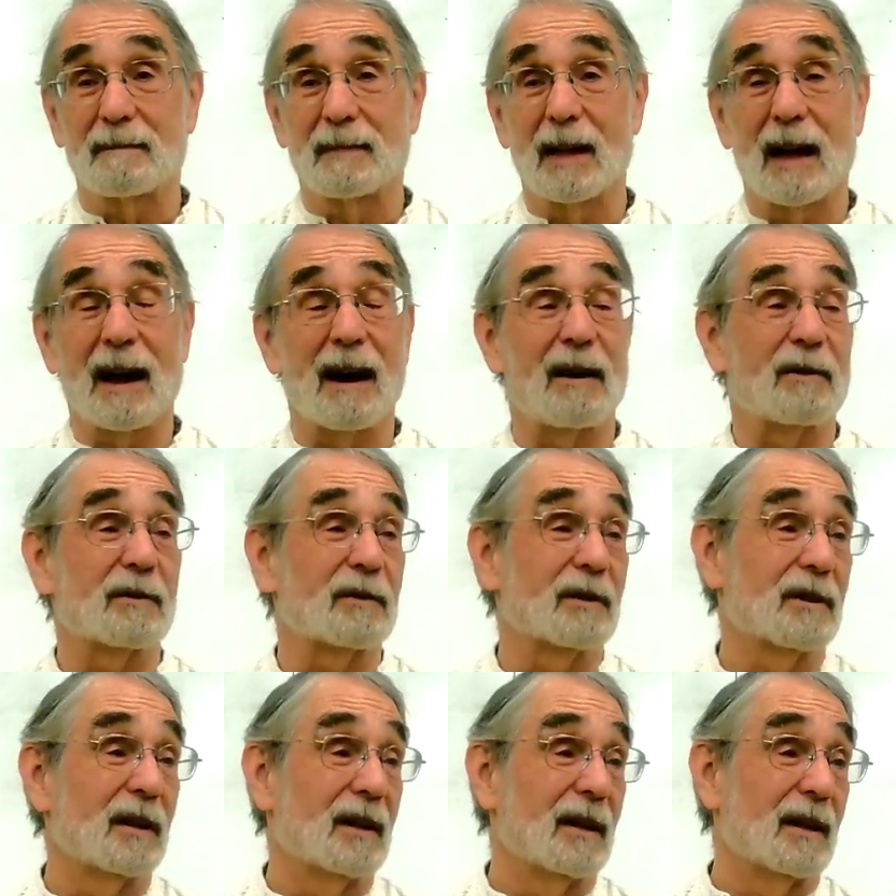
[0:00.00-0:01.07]

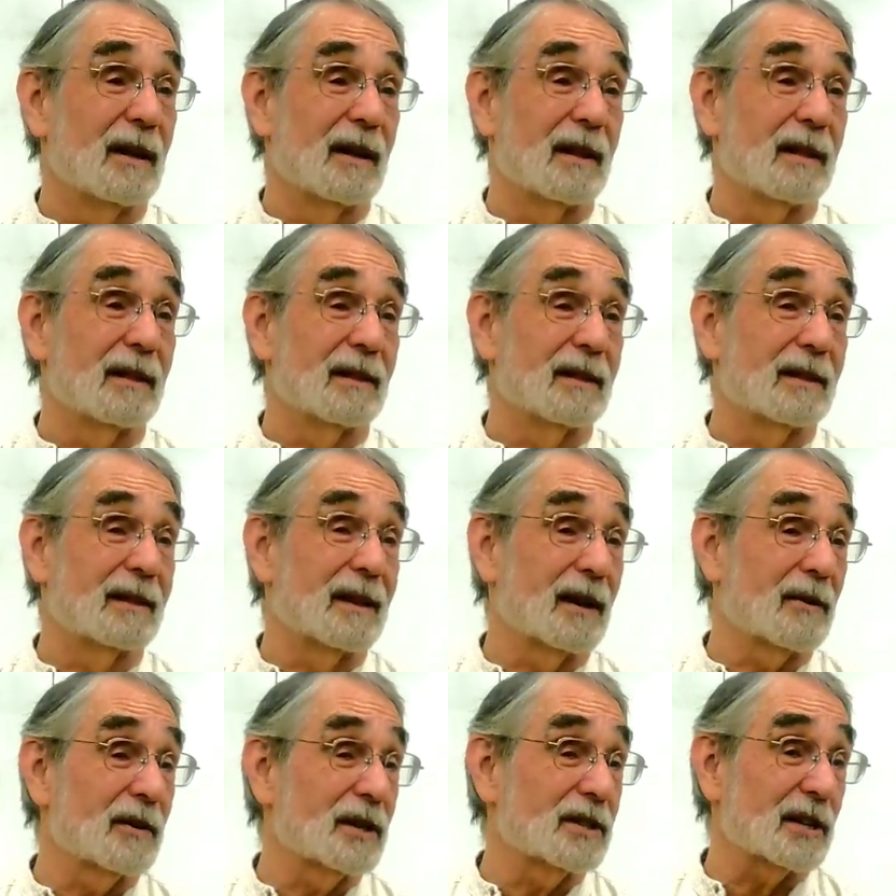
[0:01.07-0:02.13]
Now,
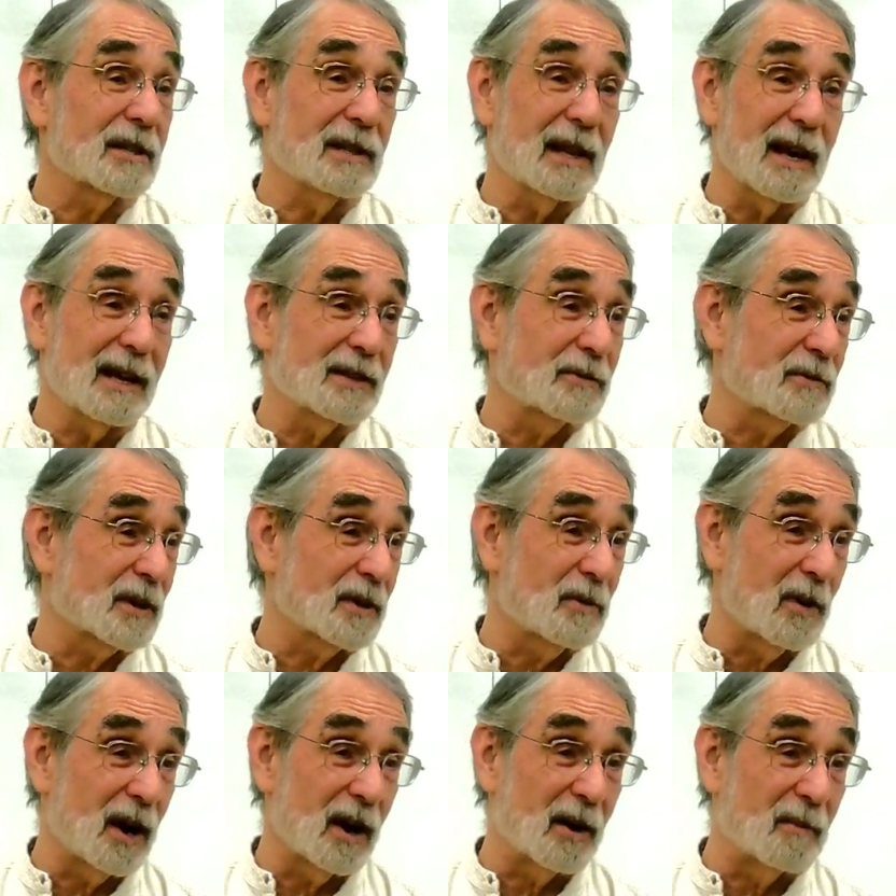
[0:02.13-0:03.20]
there is a class
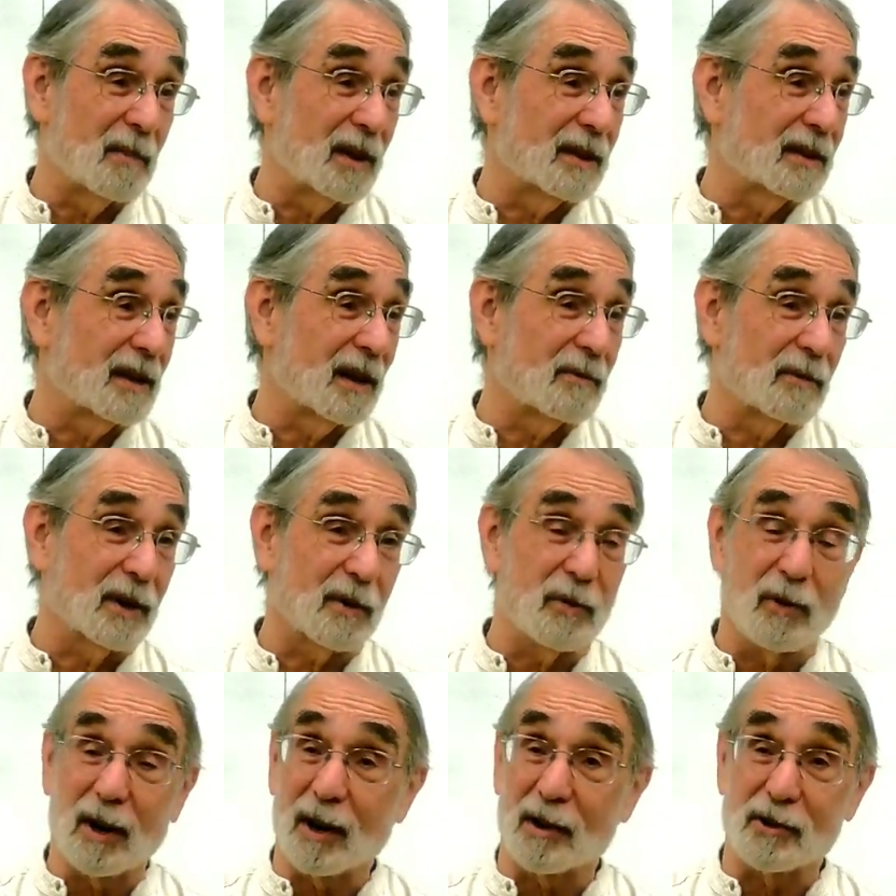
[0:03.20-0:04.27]
requirement that
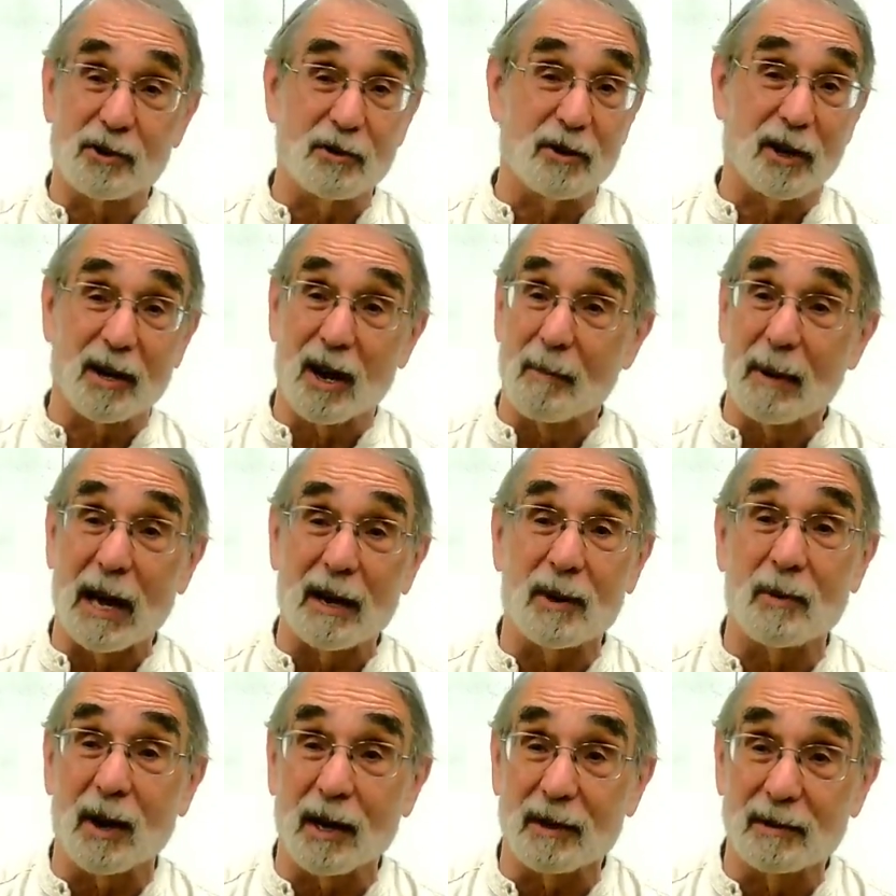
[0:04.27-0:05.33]
requires you to come
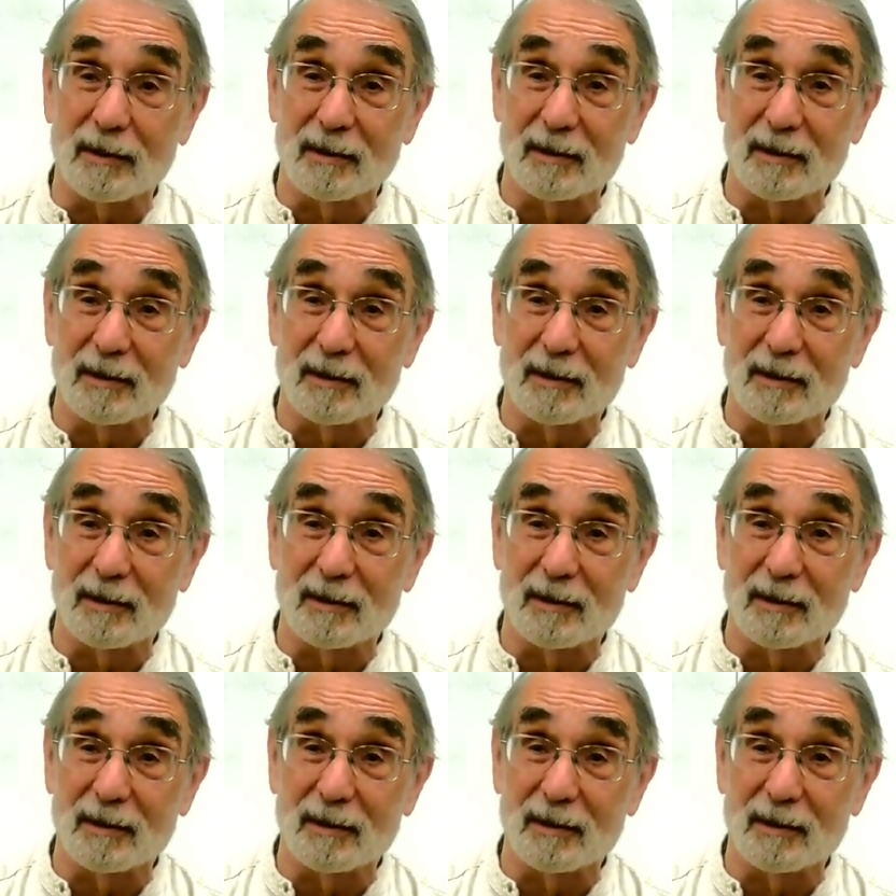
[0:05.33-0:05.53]
anyway,